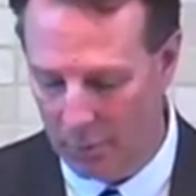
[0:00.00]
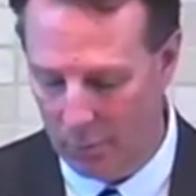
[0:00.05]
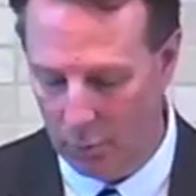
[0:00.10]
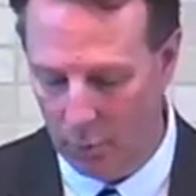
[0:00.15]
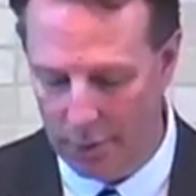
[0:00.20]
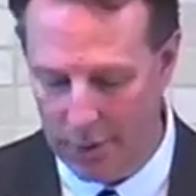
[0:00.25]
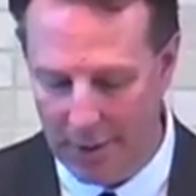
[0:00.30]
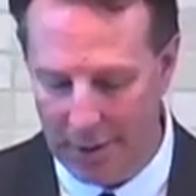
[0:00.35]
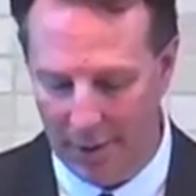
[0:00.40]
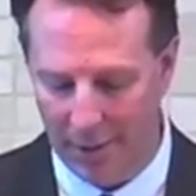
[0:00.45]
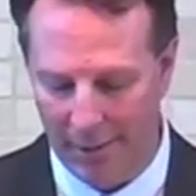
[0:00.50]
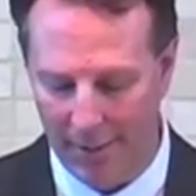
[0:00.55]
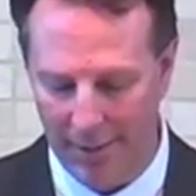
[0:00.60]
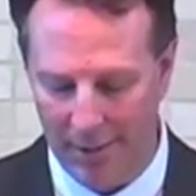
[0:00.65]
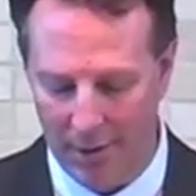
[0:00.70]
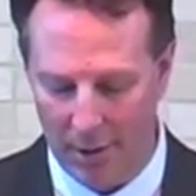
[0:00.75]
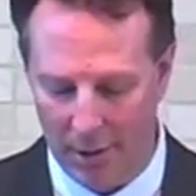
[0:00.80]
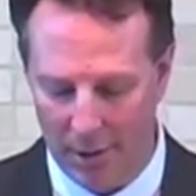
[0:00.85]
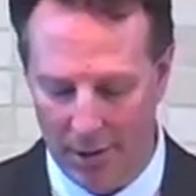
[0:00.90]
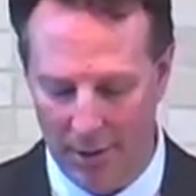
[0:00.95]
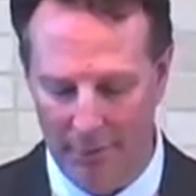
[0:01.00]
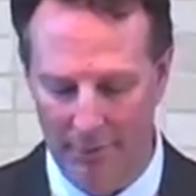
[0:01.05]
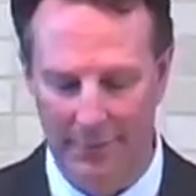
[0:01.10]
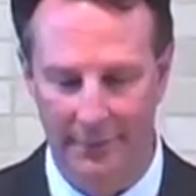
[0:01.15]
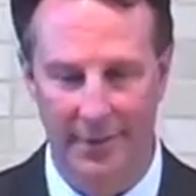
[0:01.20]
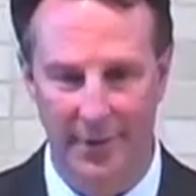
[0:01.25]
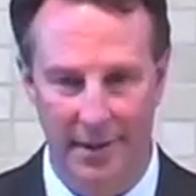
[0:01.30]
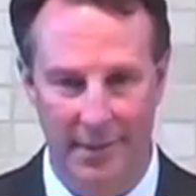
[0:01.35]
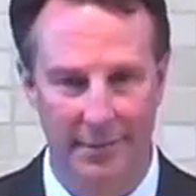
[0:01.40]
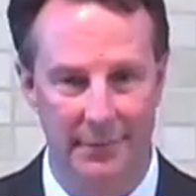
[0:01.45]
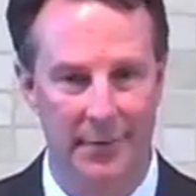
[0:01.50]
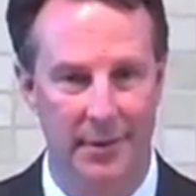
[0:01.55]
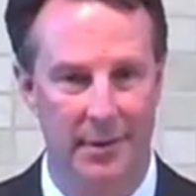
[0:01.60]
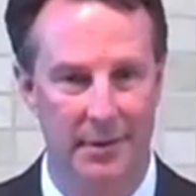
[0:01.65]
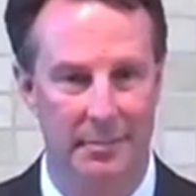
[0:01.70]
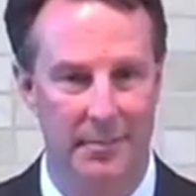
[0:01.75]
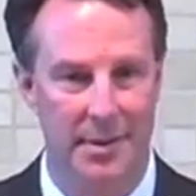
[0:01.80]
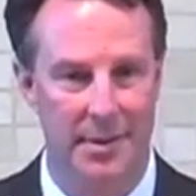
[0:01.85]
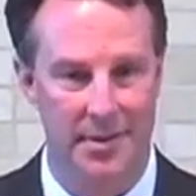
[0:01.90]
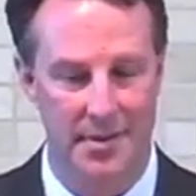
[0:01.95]
We are all very, very
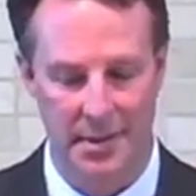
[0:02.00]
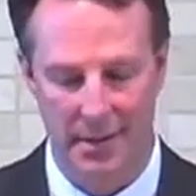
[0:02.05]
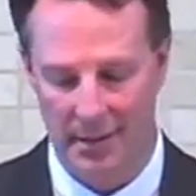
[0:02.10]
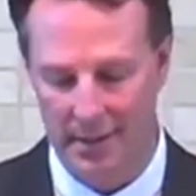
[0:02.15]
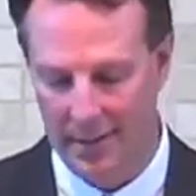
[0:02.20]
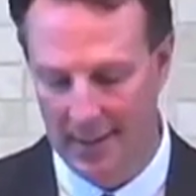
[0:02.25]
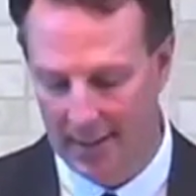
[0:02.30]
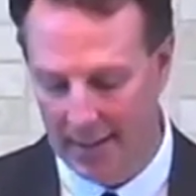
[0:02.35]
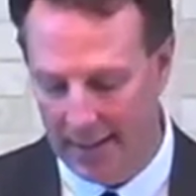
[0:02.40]
busy.